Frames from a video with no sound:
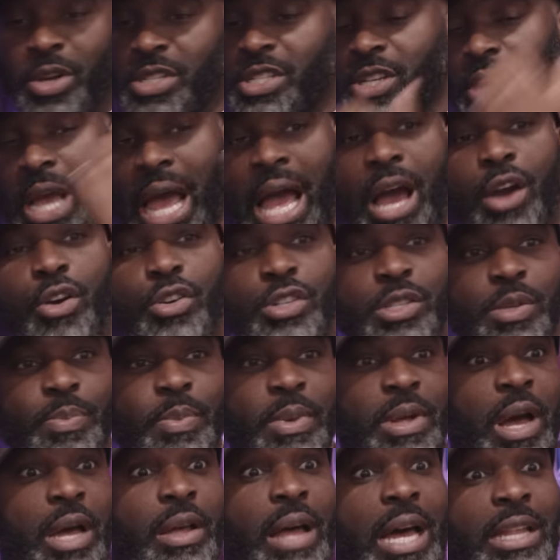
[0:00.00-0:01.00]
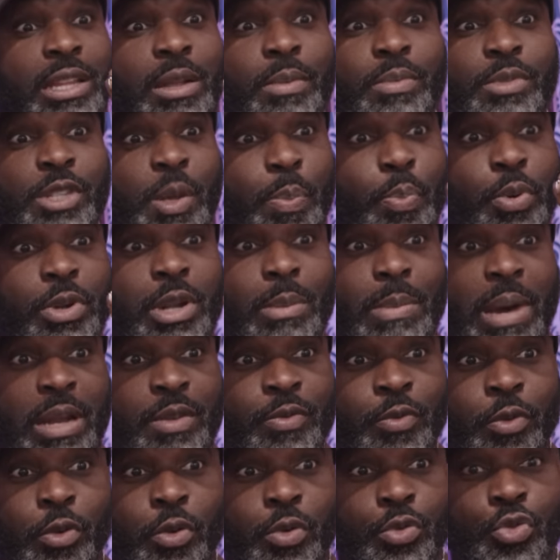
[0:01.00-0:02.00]
But she put the
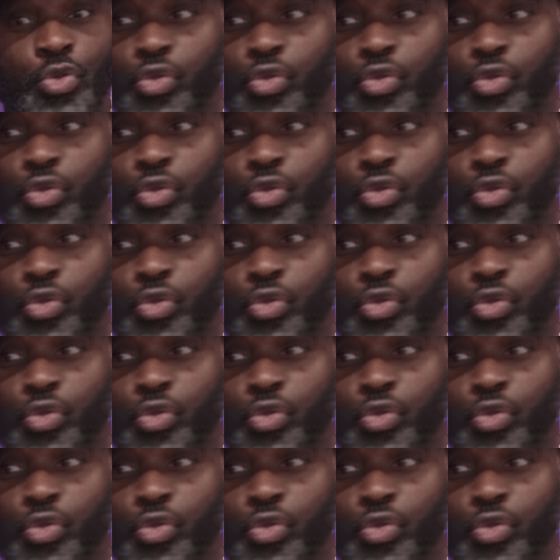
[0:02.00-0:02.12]
man through